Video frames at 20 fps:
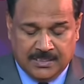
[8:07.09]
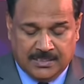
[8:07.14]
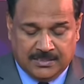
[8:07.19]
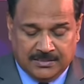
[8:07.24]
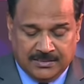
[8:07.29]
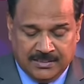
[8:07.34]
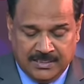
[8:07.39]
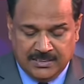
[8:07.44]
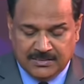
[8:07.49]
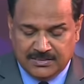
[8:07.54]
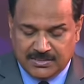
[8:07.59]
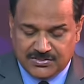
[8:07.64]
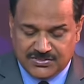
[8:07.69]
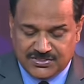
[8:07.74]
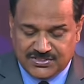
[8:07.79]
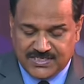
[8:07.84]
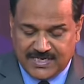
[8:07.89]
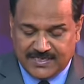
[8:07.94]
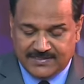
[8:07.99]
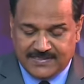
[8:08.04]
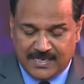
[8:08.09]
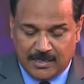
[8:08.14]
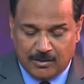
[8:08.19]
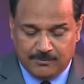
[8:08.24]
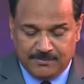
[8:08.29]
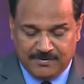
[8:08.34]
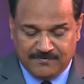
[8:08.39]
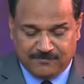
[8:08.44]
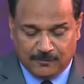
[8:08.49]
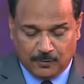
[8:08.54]
neither say thou
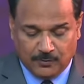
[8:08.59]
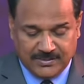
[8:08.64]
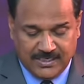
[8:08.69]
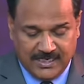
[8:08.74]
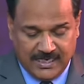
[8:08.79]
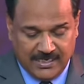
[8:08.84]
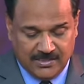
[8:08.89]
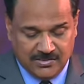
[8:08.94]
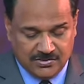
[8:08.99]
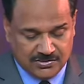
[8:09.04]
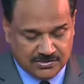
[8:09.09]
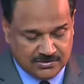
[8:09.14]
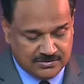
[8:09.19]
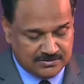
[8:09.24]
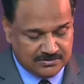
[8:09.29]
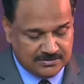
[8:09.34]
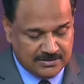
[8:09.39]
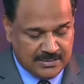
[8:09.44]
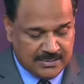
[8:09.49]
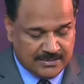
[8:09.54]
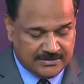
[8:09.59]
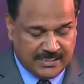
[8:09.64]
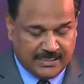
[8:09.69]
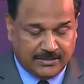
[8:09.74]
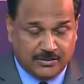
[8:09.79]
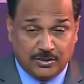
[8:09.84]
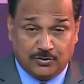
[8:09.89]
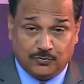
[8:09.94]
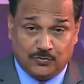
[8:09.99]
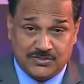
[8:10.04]
before the angel
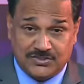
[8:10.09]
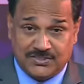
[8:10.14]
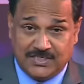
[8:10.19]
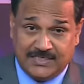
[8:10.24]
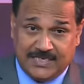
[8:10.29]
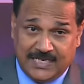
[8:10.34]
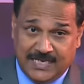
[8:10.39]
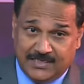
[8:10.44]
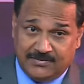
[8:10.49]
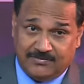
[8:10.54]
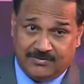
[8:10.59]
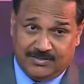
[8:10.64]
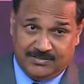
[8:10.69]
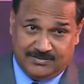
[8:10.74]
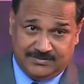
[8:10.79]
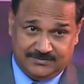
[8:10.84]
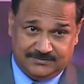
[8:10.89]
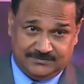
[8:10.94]
that it was an error.